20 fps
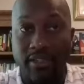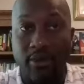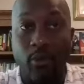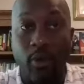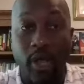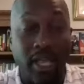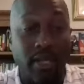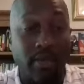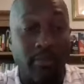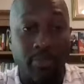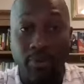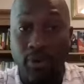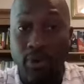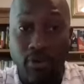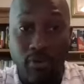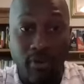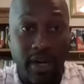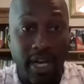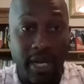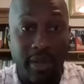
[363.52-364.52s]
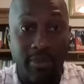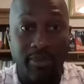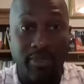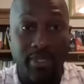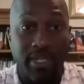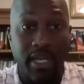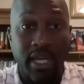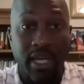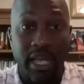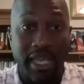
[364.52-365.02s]
in programs,
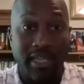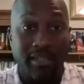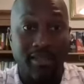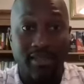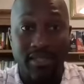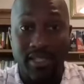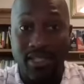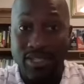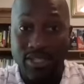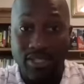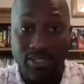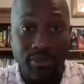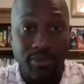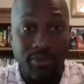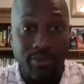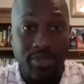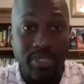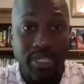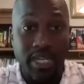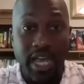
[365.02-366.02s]
in systems,